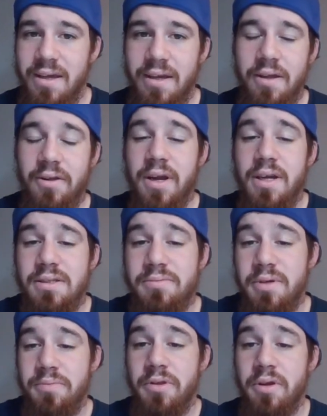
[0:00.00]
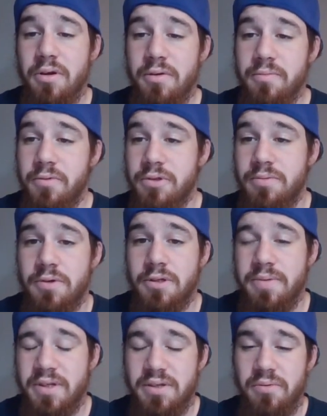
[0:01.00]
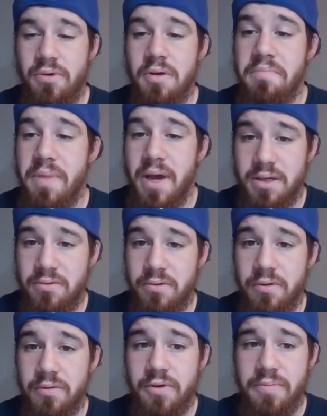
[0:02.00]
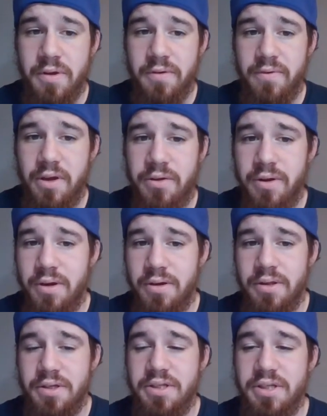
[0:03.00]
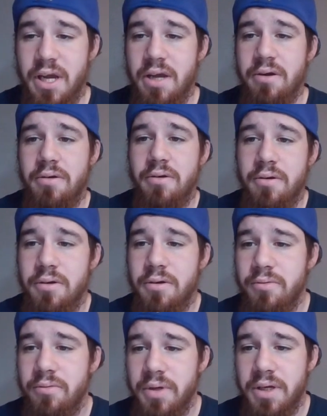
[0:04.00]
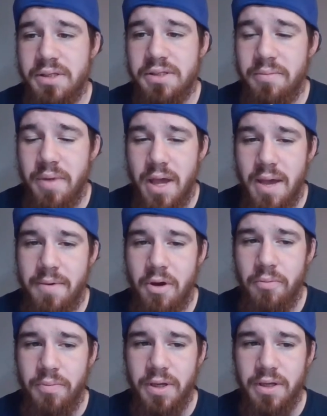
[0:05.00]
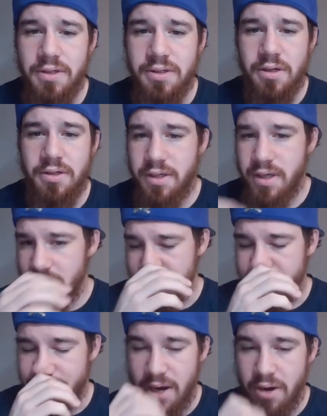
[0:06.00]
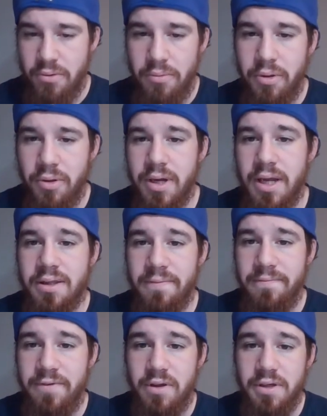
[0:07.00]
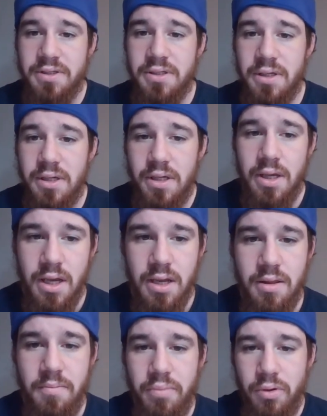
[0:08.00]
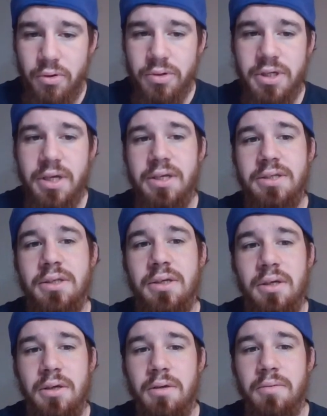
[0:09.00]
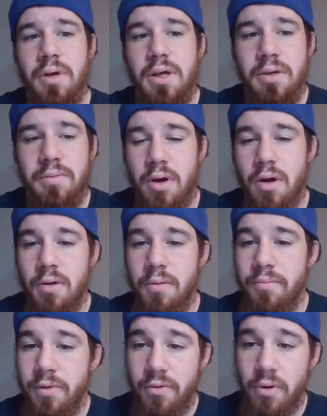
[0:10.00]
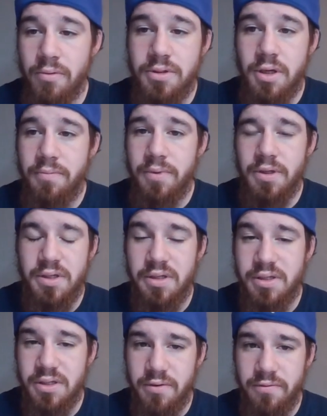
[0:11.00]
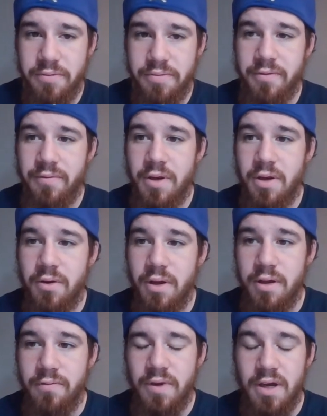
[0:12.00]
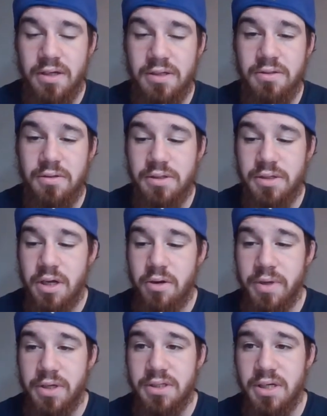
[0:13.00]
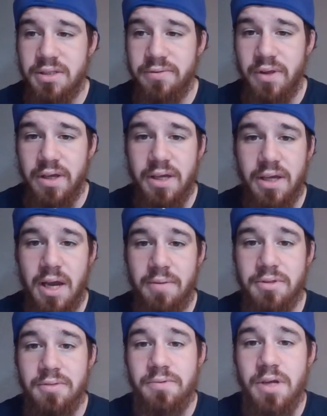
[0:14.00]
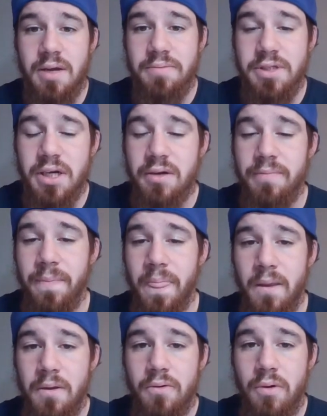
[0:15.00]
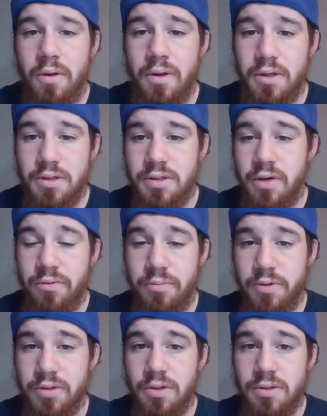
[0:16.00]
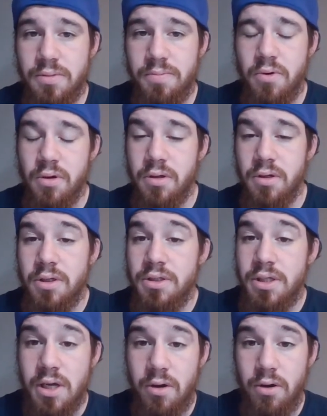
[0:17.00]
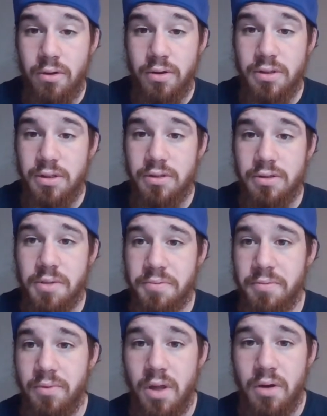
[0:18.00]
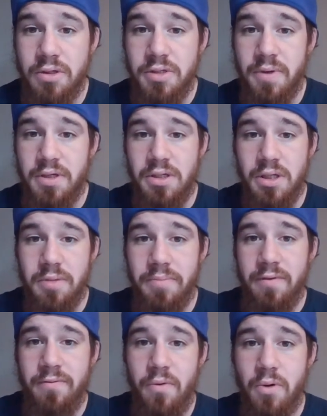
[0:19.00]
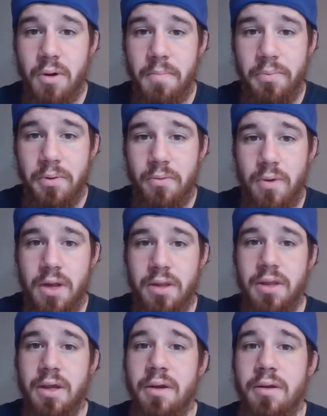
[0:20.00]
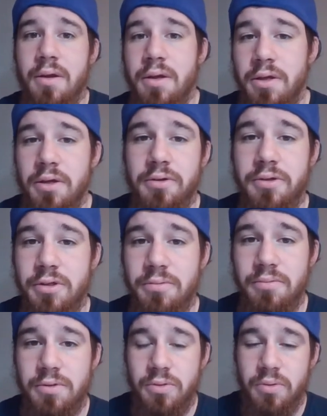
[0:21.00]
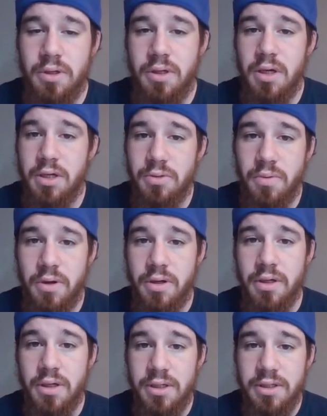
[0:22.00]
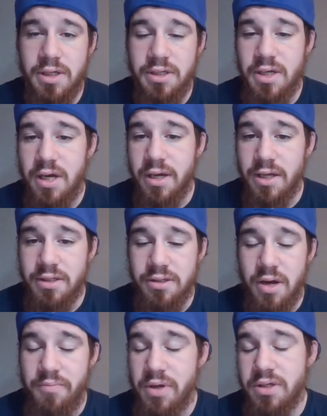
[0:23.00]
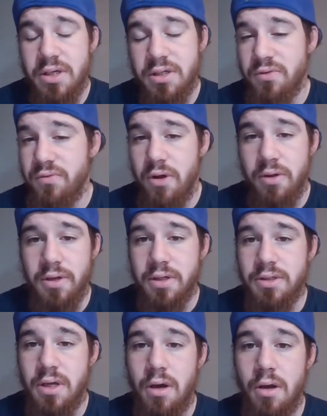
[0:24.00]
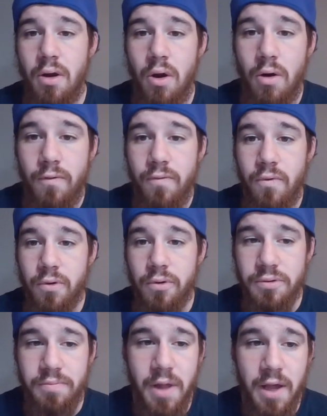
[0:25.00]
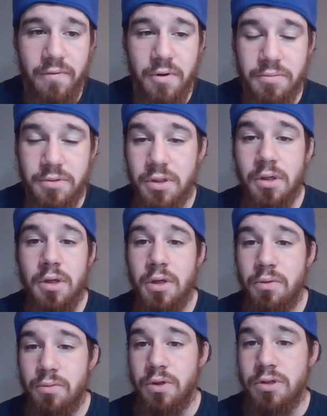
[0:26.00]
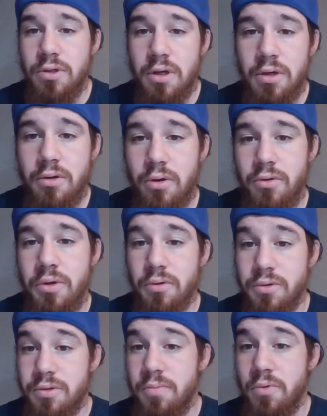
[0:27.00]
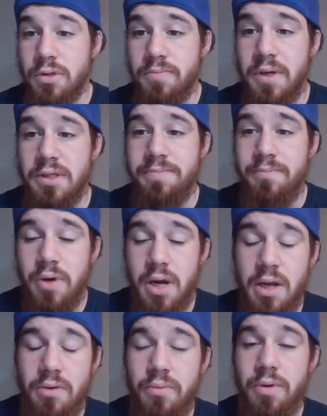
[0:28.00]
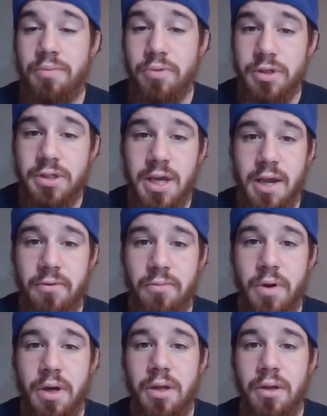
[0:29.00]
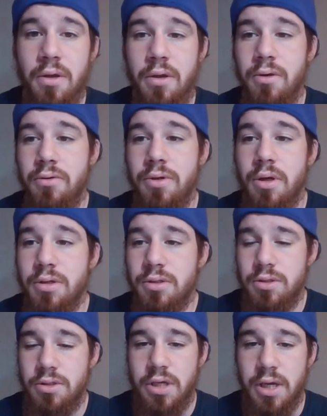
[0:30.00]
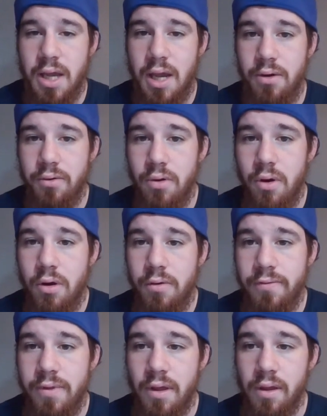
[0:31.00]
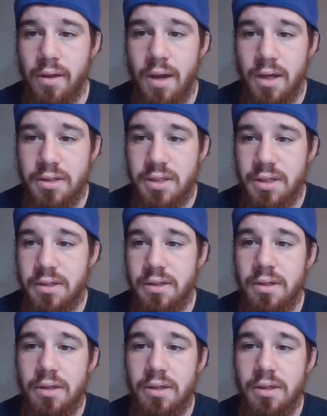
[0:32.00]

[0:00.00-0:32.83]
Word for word: Hello guys, I'm Timothy Orr from Earle Sports Bets and welcome back to another free pick video here on the channel. We get some MLB to talk to you guys about. We'll be looking at the Phillies and the Blue Jays playing tomorrow. Before we jump into this free pick video, if you guys are new to the channel, make sure you guys leave a like, comment, subscribe, share, do all that good stuff. We appreciate all the support. Check out all links in the description below, especially the big four right there. YouTube, tw uh, Twitter, TikTok, Instagram. Make sure you guys are following us on all four of those platforms. Really trying to grow the Earle Sports Bets brand. We appreciate everybody who does check out all of the content.